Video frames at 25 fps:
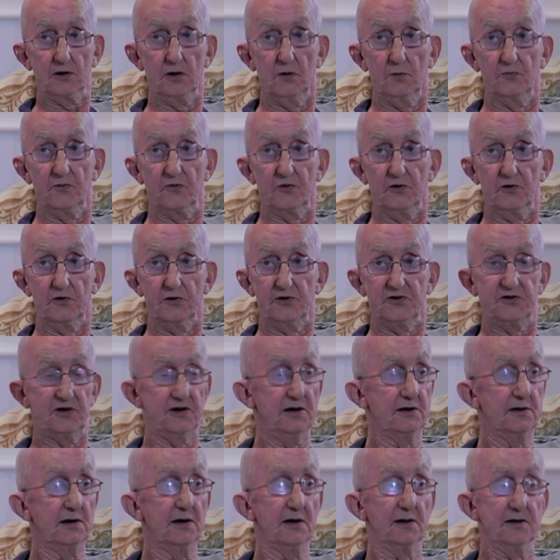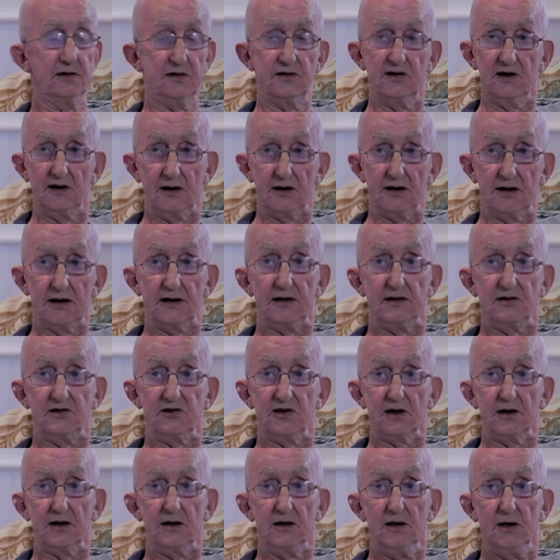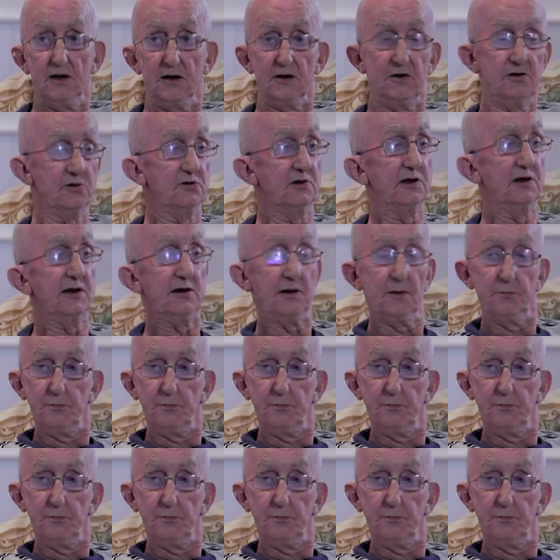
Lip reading: conference in 1980, you'd need